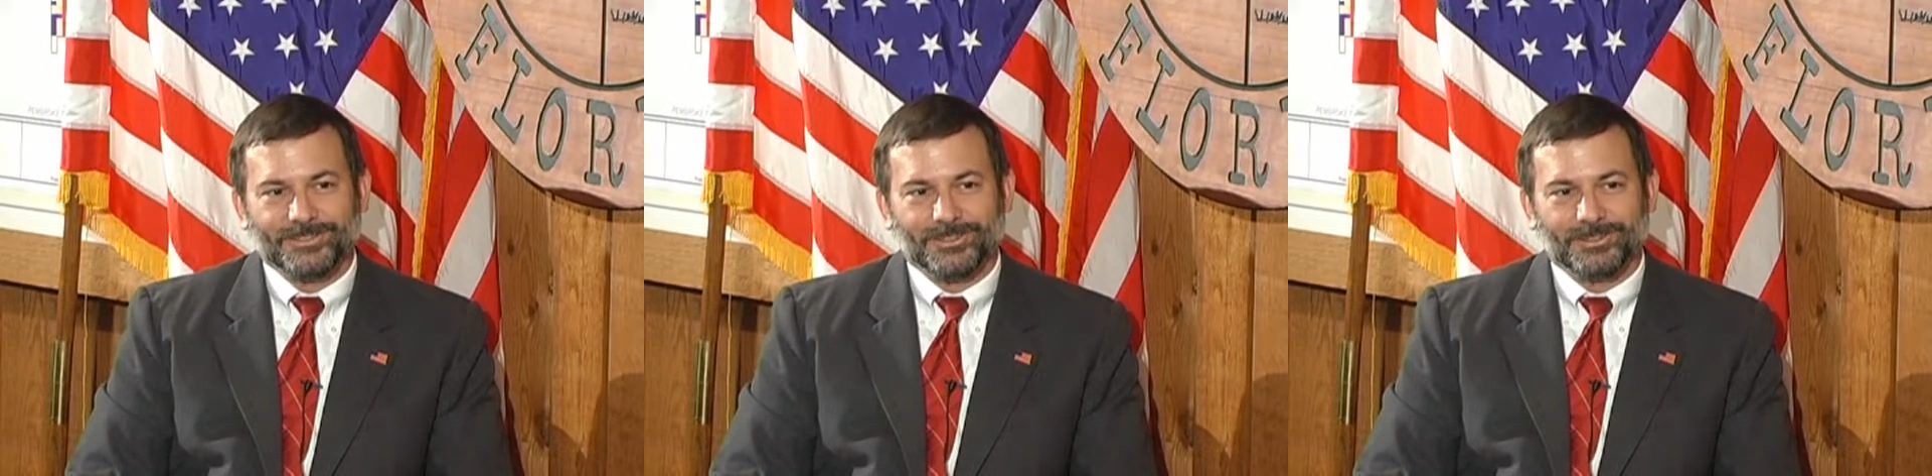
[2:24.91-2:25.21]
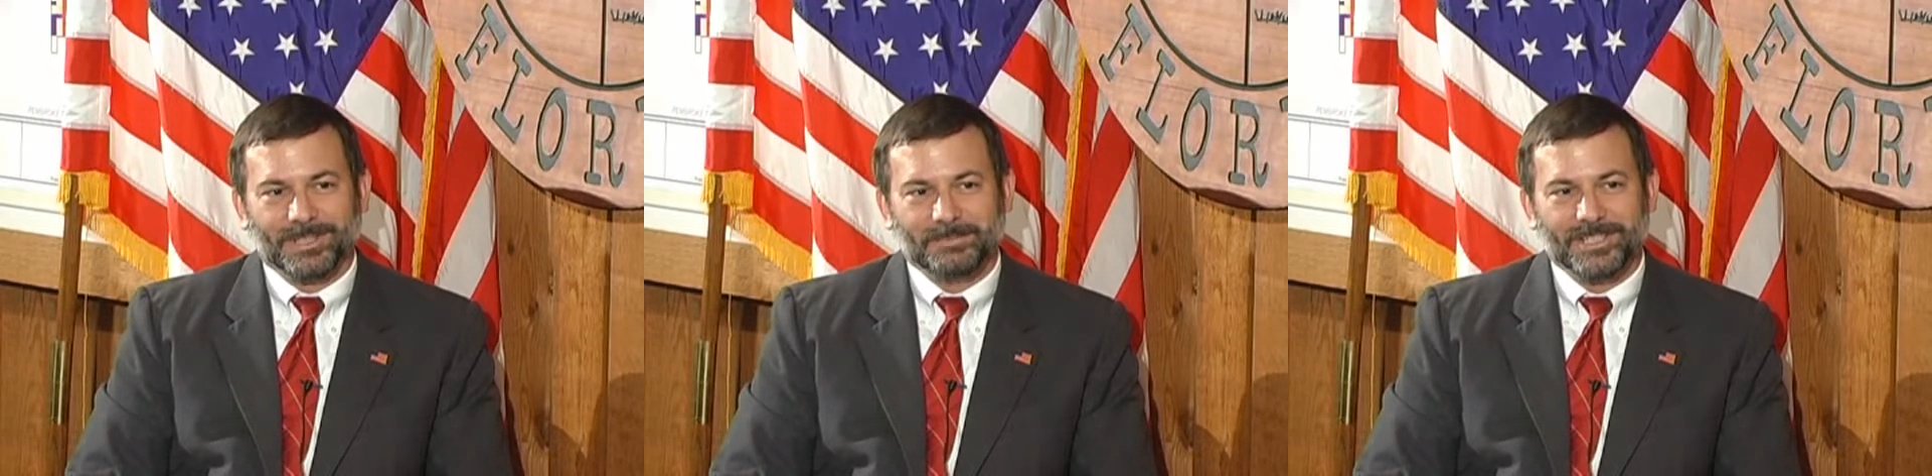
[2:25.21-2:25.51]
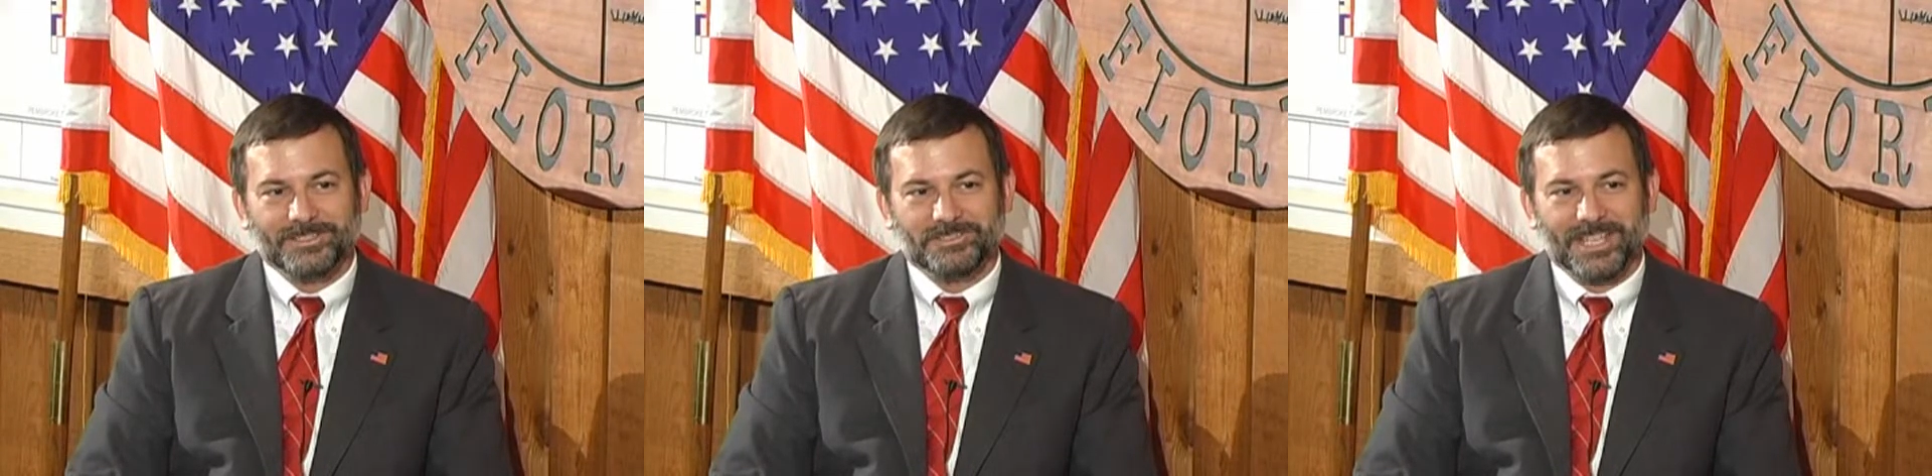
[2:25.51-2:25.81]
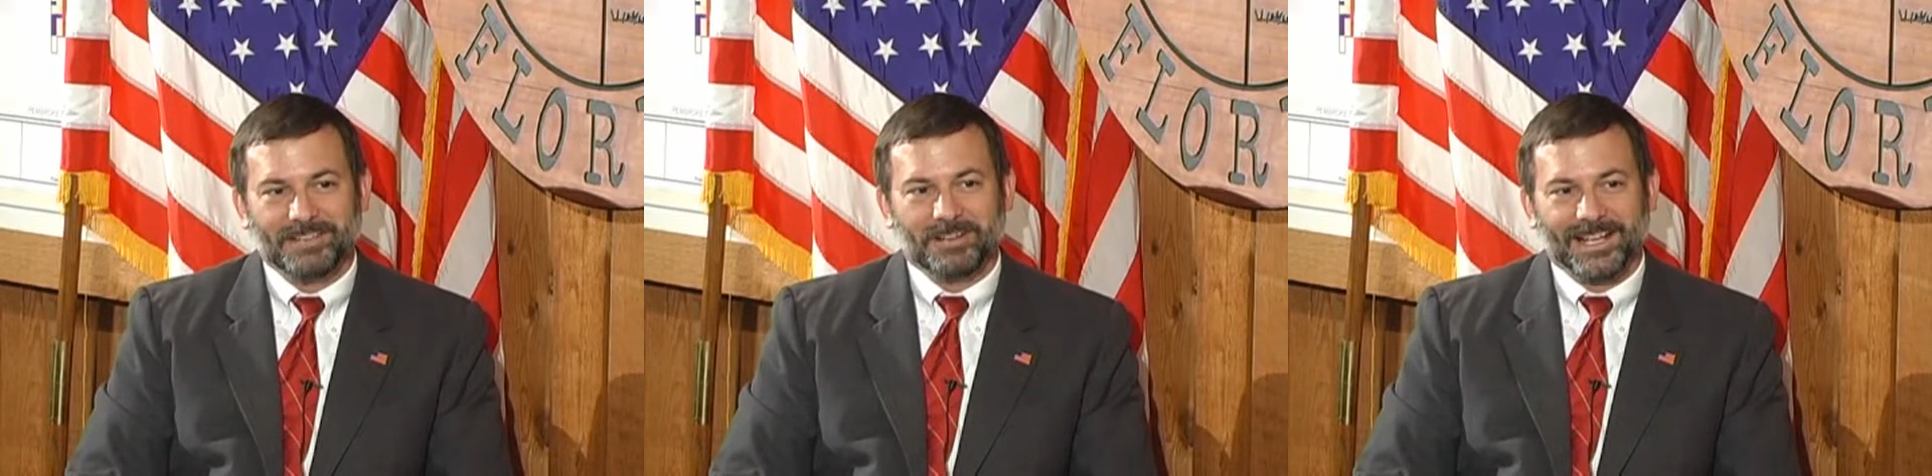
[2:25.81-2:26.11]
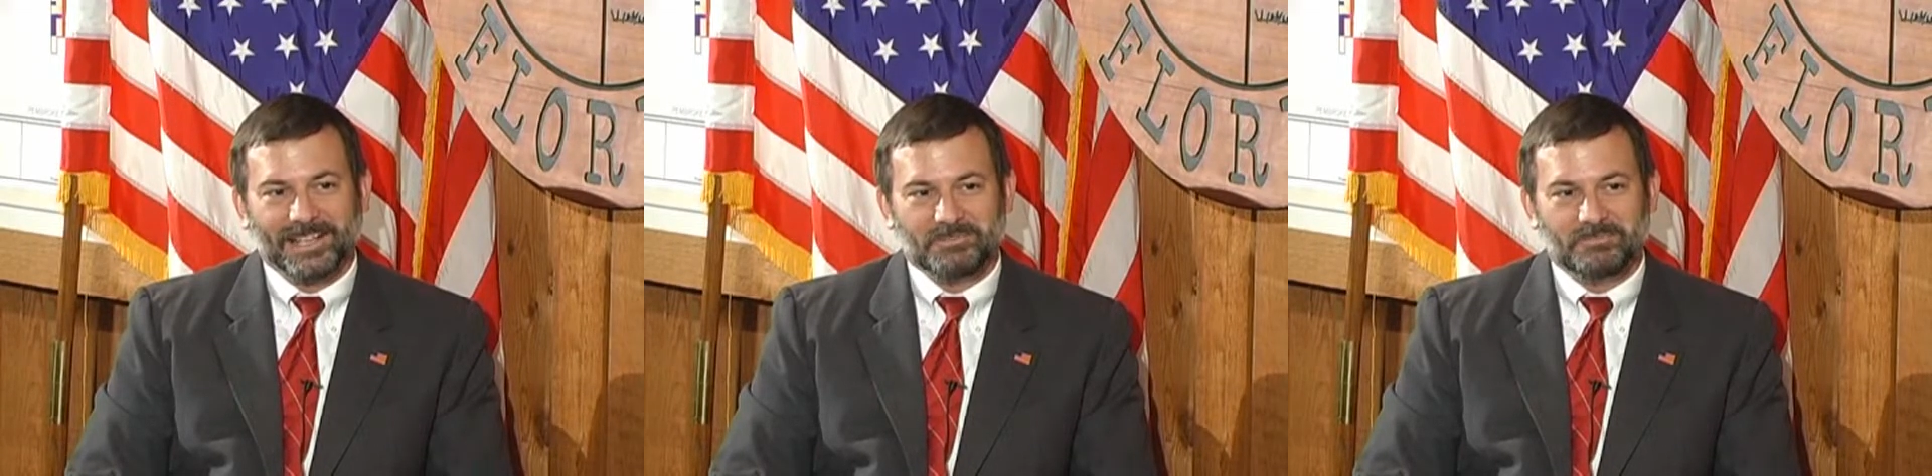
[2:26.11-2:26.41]
So let me just say right
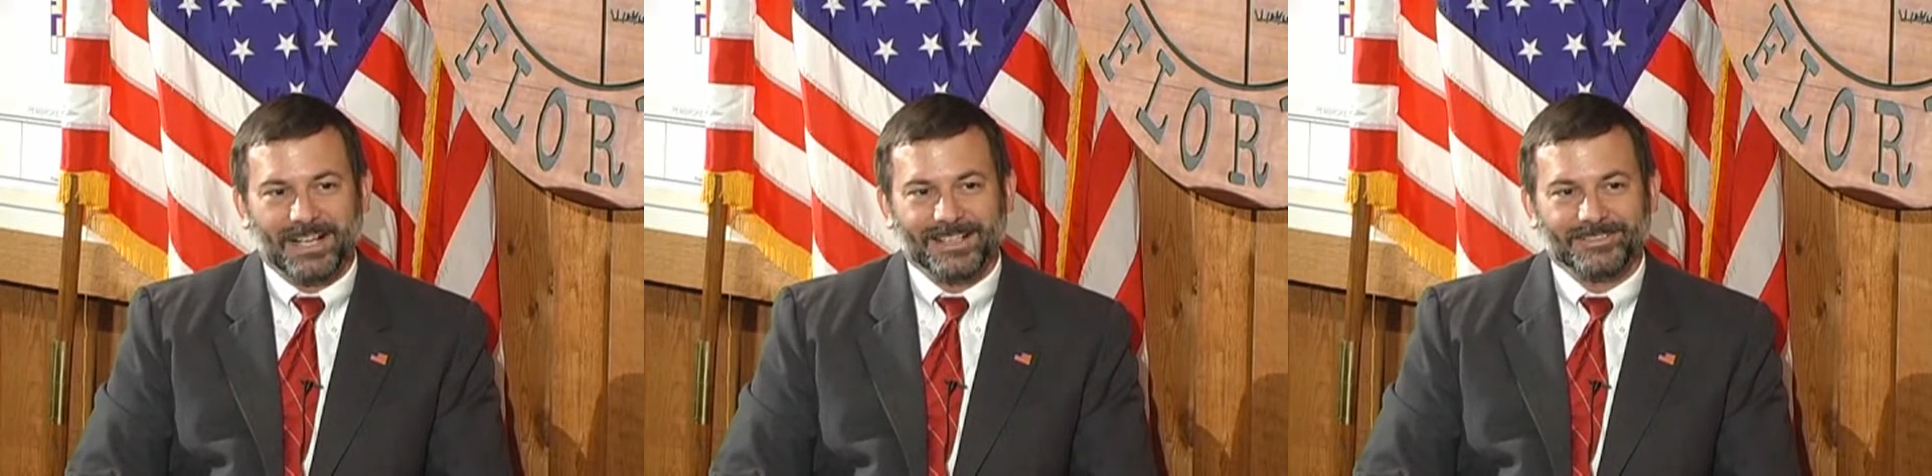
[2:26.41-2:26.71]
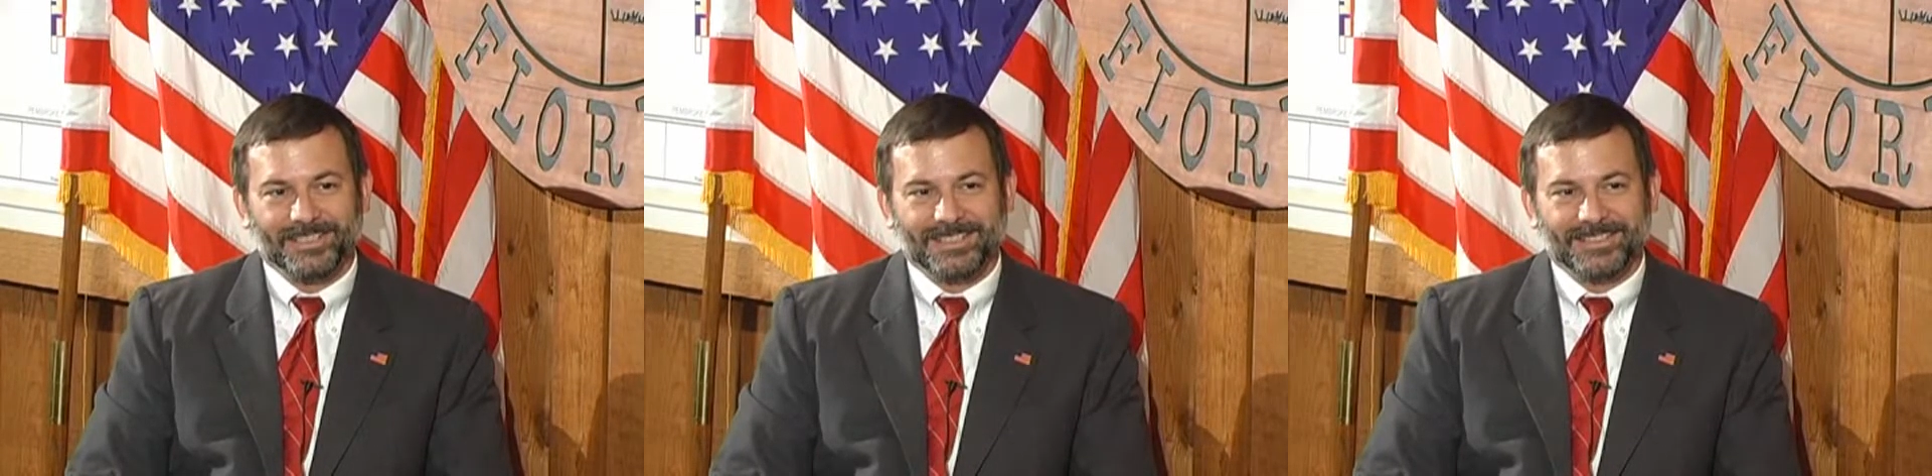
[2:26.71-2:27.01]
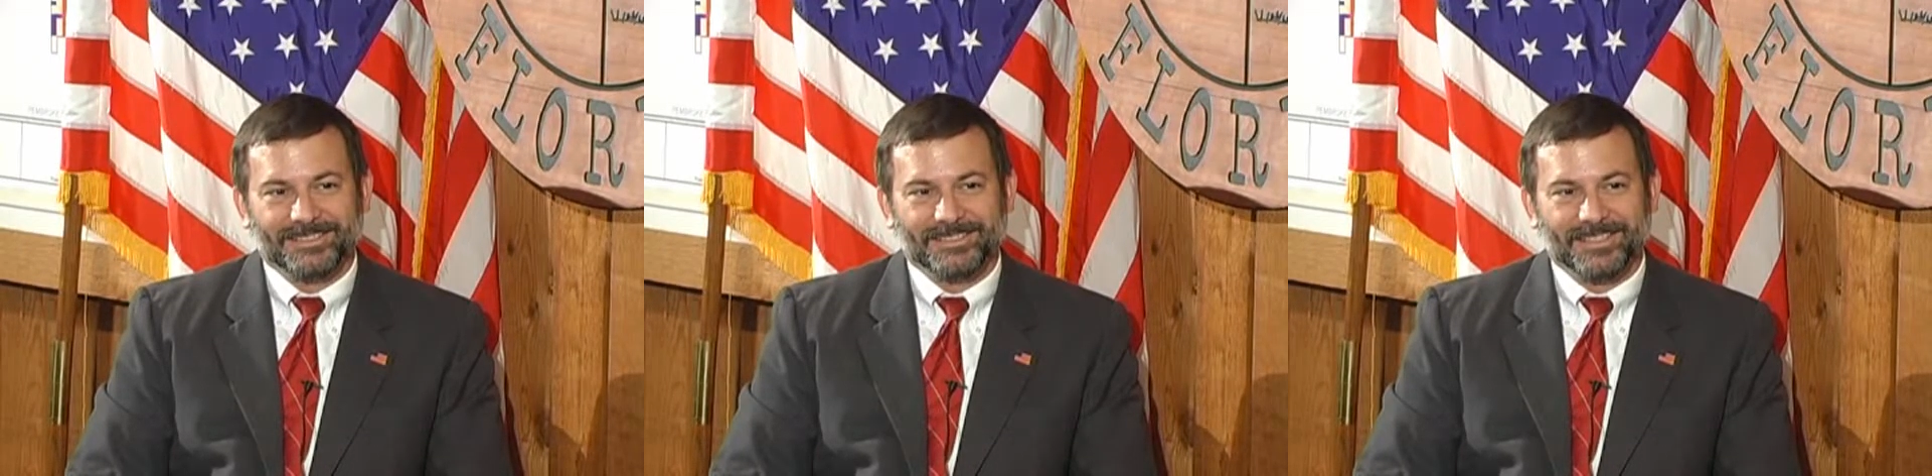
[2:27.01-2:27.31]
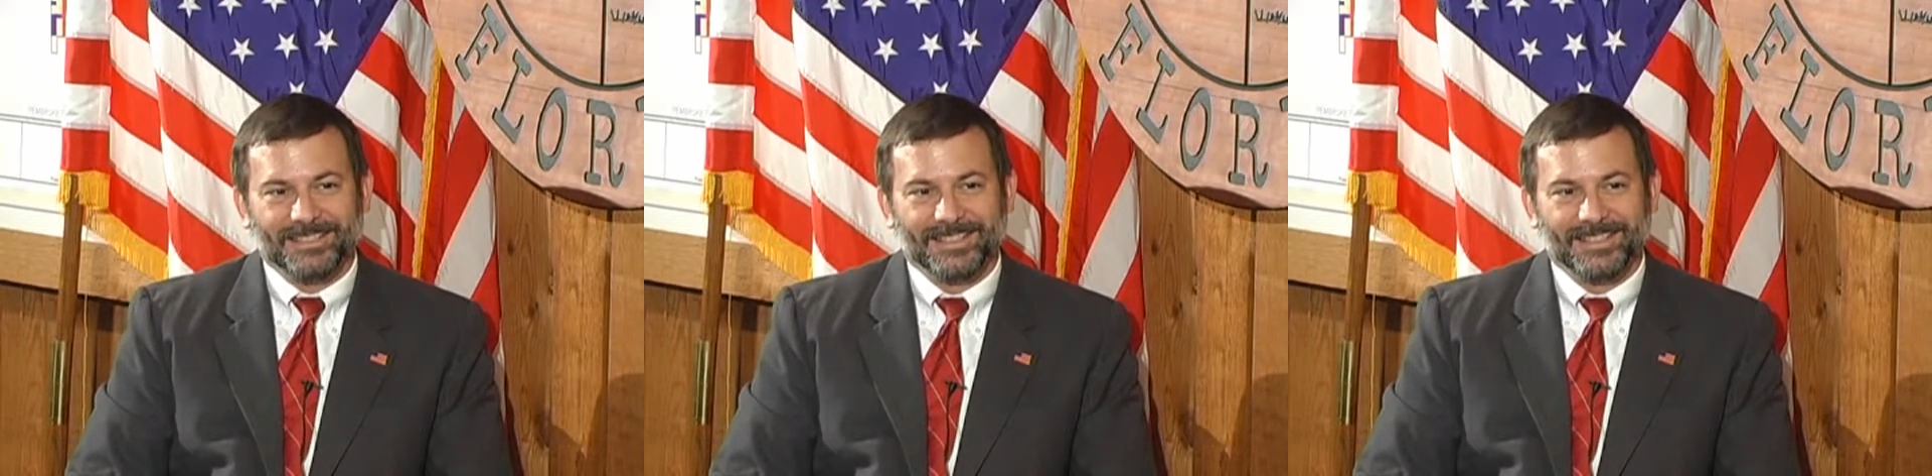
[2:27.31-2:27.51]
out of the box that it's